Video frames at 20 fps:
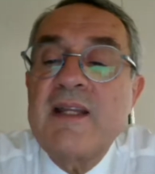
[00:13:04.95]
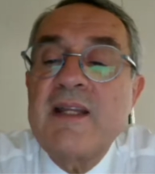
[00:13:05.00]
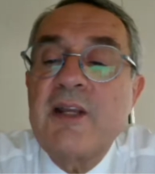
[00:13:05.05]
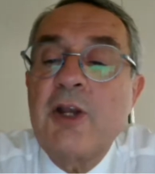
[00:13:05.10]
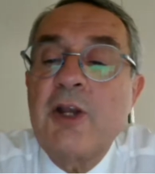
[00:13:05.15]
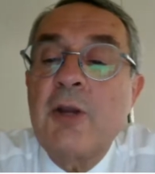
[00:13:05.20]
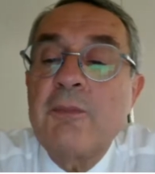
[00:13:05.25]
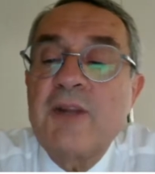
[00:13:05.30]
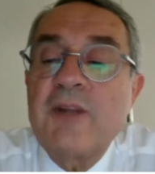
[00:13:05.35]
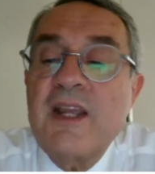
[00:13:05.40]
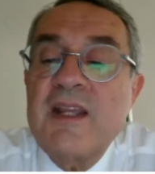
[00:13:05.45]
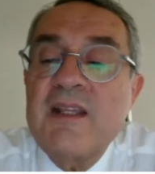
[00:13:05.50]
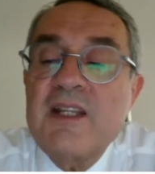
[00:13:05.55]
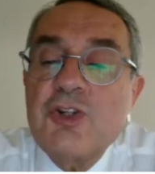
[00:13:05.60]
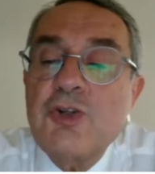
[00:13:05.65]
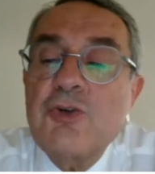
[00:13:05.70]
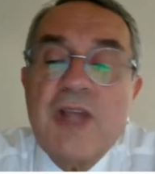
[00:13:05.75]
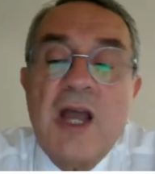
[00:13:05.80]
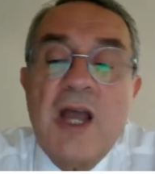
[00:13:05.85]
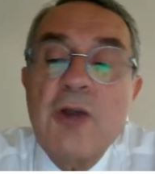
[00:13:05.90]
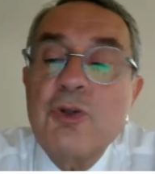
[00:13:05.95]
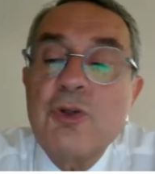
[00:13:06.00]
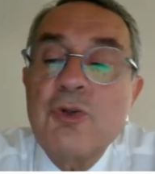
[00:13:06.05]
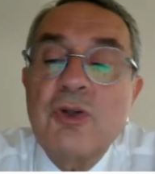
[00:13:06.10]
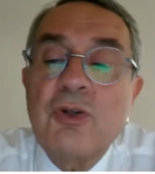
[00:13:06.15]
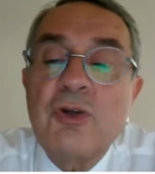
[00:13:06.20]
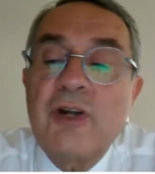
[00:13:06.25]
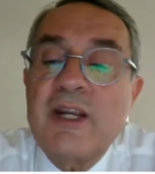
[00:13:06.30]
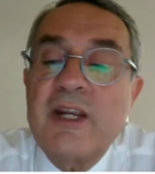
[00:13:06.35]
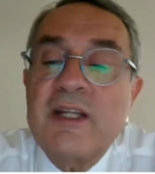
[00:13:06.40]
diopter, and this shows how
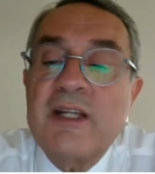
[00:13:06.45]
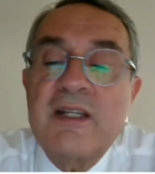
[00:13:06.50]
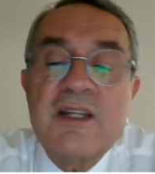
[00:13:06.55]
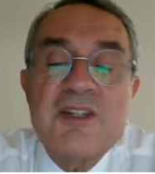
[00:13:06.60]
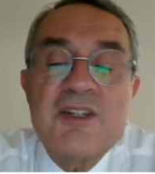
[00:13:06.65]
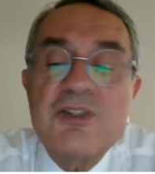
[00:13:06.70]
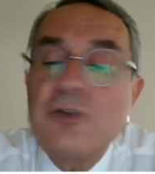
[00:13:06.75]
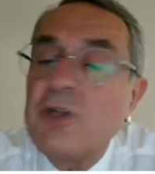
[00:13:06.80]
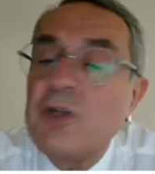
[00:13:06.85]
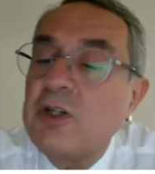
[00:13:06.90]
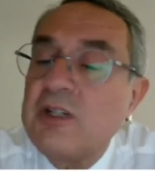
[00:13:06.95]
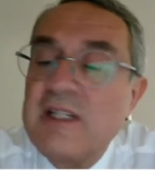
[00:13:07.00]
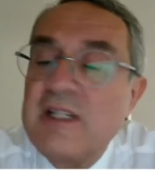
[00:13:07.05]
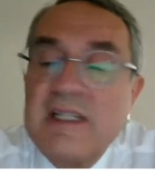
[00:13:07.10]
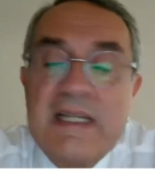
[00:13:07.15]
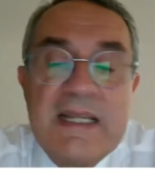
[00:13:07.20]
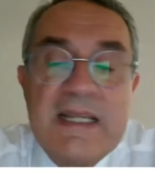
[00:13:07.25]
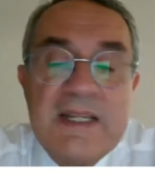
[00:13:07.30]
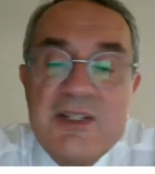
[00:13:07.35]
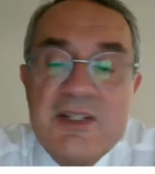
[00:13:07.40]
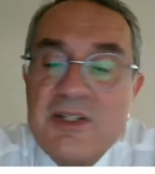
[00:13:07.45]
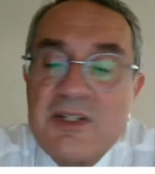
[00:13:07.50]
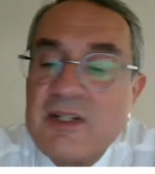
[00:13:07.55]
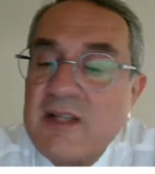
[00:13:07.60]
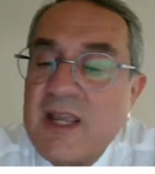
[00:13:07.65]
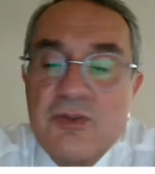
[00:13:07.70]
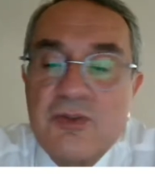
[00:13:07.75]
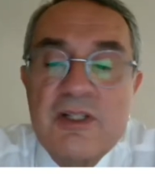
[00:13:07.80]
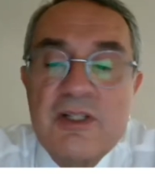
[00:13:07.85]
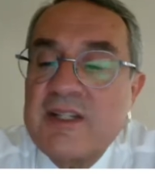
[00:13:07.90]
you correct this. You don't need
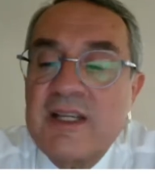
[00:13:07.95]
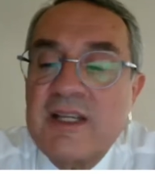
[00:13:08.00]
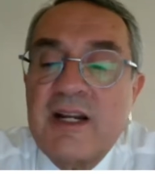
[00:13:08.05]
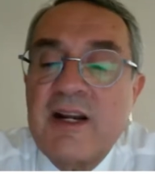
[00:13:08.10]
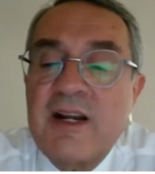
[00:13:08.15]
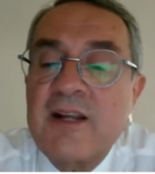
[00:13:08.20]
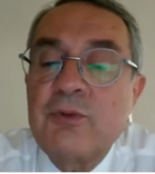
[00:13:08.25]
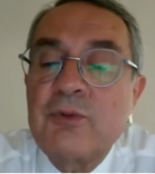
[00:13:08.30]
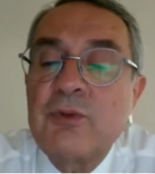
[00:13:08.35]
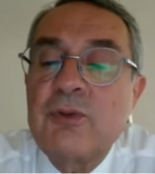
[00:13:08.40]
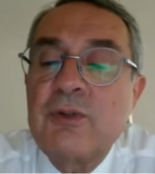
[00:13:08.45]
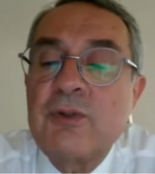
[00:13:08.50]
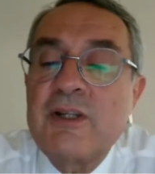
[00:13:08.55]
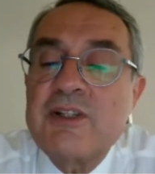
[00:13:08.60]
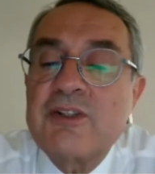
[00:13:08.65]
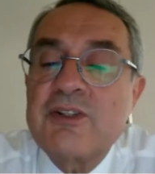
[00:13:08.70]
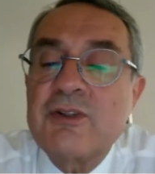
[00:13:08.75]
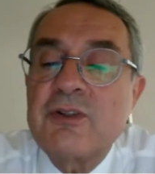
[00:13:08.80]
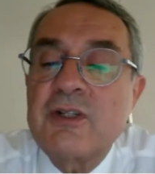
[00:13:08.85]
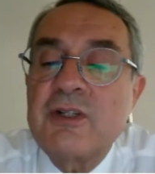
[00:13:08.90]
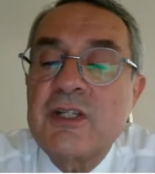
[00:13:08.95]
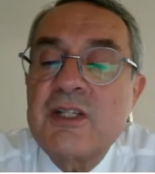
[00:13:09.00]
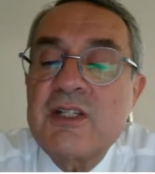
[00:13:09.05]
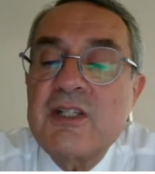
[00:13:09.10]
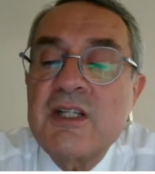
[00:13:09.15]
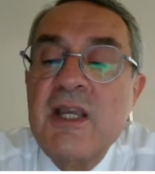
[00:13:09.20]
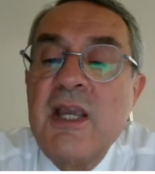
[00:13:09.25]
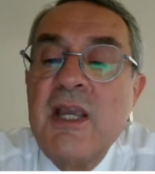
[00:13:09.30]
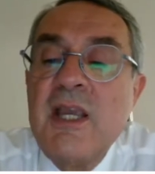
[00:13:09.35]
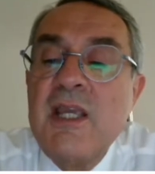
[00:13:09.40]
laser. Actually, use a prime to do laser
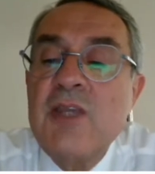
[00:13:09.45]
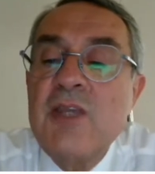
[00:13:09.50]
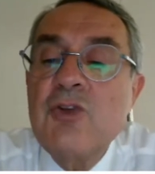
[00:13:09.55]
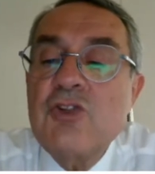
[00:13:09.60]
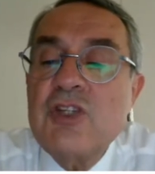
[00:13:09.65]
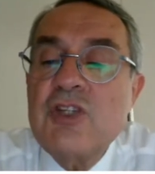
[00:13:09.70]
on this.